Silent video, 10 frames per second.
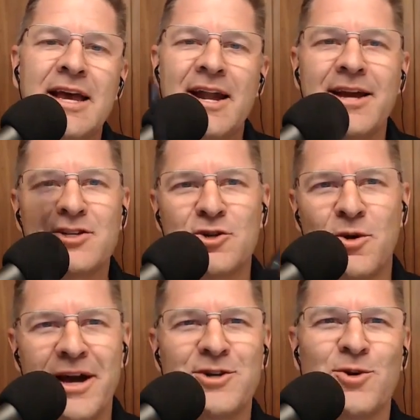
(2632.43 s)
And I
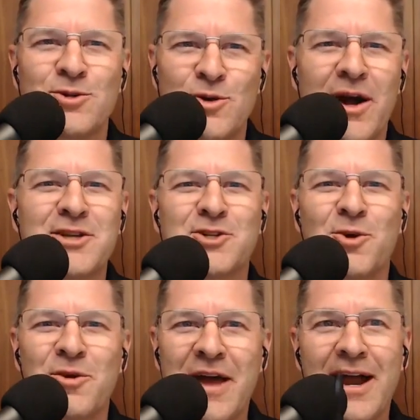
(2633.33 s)
stole. I told you, I
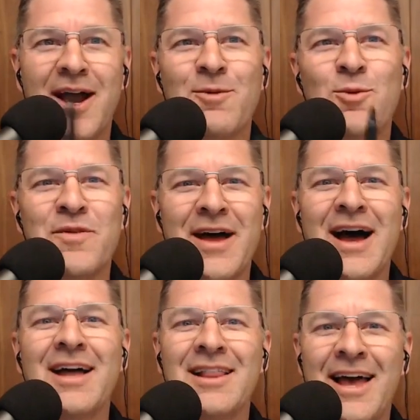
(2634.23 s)
stole that. I will
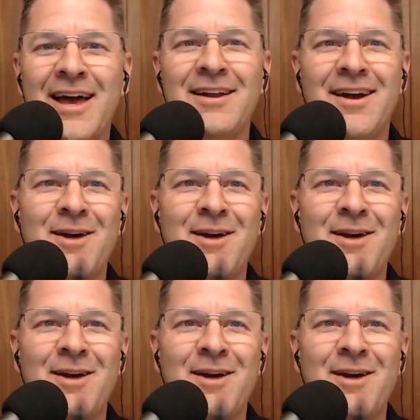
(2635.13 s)
not let.